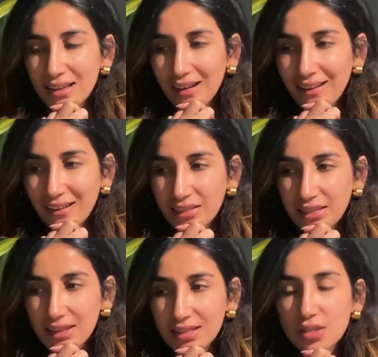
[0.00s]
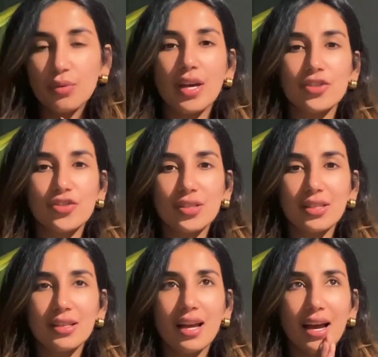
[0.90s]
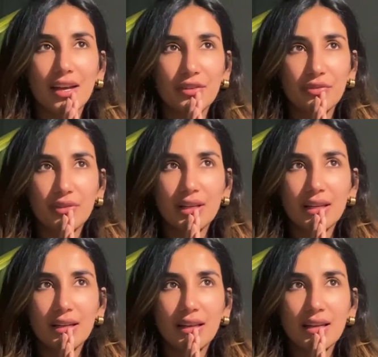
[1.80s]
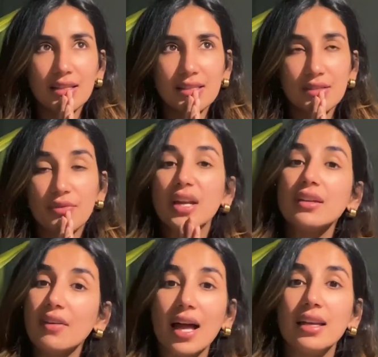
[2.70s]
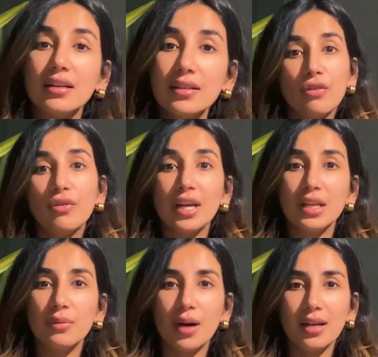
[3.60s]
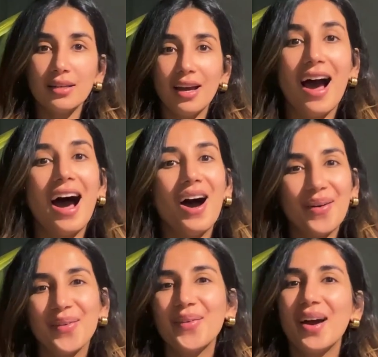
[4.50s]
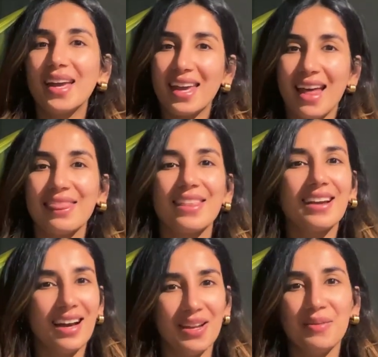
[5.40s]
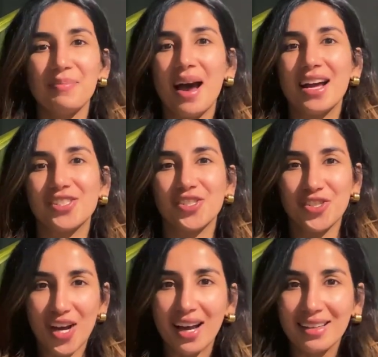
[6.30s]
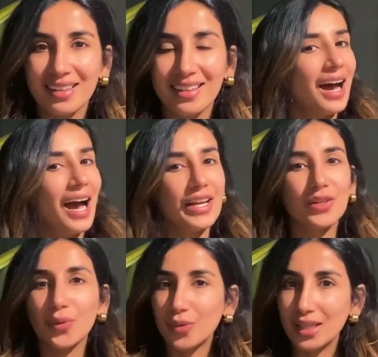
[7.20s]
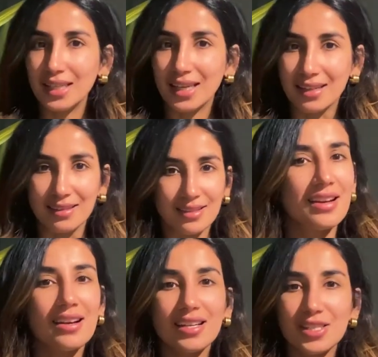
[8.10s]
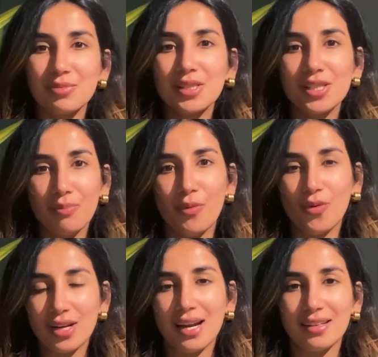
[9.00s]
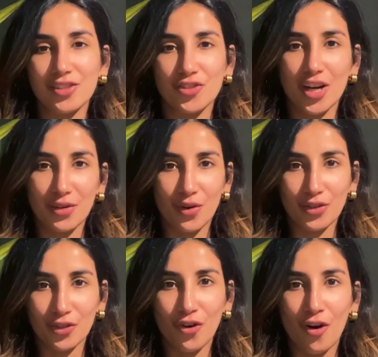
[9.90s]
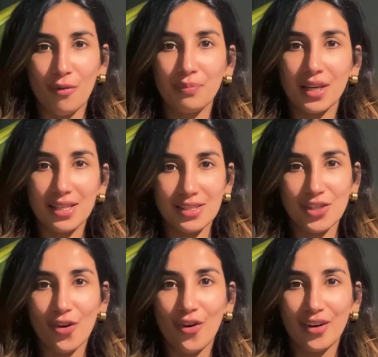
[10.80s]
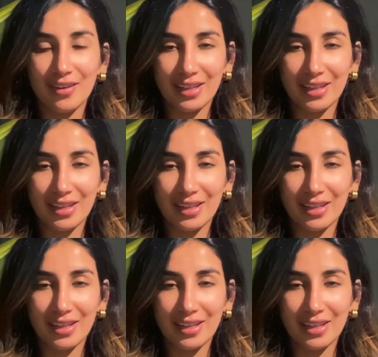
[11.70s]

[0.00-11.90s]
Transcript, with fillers: uh, this question, I feel it's very valid for everyone. How do I get the color match done? I totally get it. Customer support at nish hair dot com is your